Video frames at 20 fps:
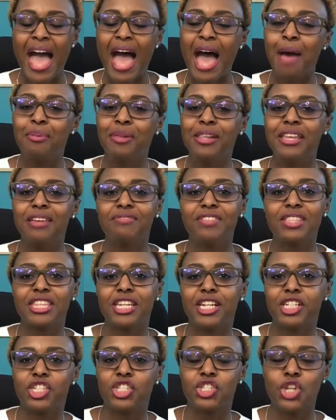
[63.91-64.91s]
I believe that
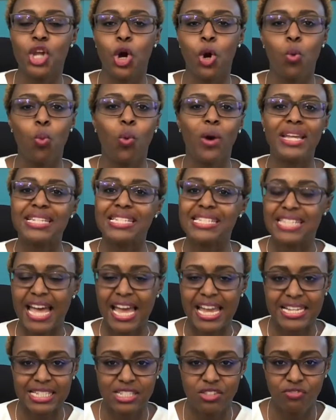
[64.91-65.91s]
there's no one
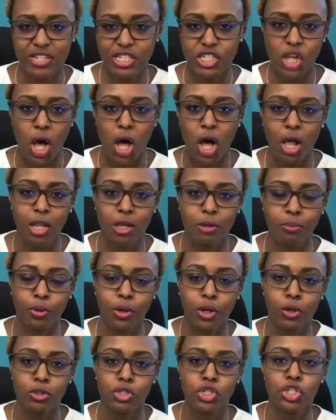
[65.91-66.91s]
size fits all
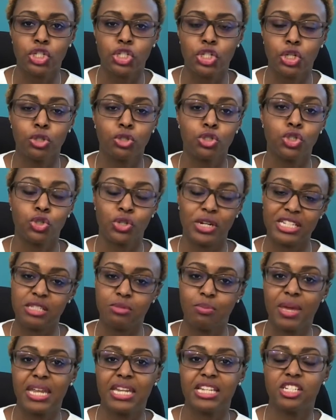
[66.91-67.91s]
approach to stress
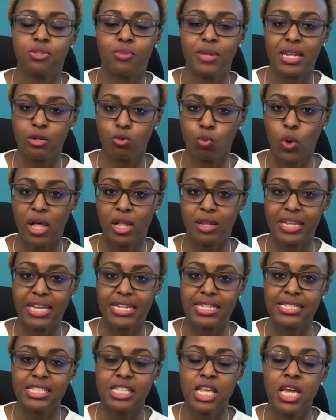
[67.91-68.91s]
management and
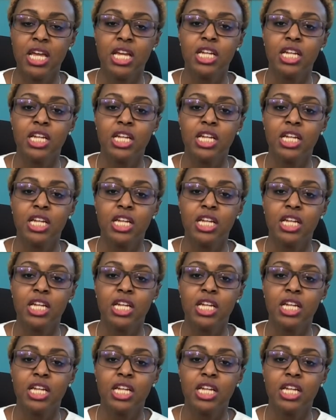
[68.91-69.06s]
wellness.